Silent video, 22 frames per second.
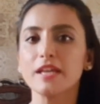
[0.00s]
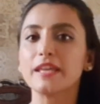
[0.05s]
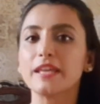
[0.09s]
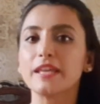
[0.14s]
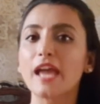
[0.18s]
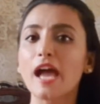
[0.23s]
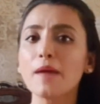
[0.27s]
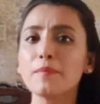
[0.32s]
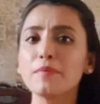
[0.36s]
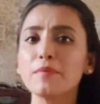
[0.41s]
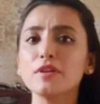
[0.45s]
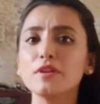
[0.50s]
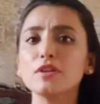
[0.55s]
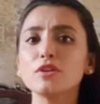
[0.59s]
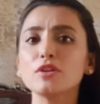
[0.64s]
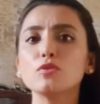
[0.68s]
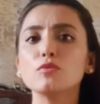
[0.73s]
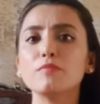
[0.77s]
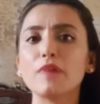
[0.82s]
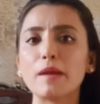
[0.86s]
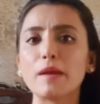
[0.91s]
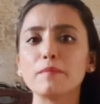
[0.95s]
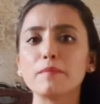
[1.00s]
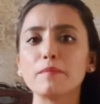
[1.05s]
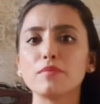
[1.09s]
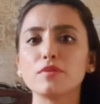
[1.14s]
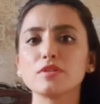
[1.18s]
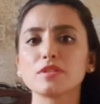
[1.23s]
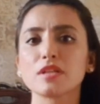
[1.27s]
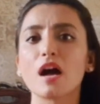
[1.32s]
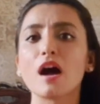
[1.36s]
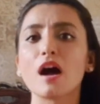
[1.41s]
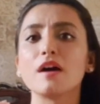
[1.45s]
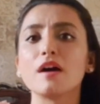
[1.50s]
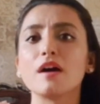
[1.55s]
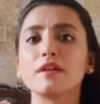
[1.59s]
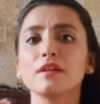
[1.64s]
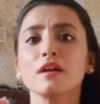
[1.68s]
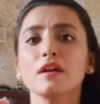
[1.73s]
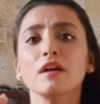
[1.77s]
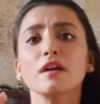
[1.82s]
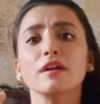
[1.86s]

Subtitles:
cabin crew members are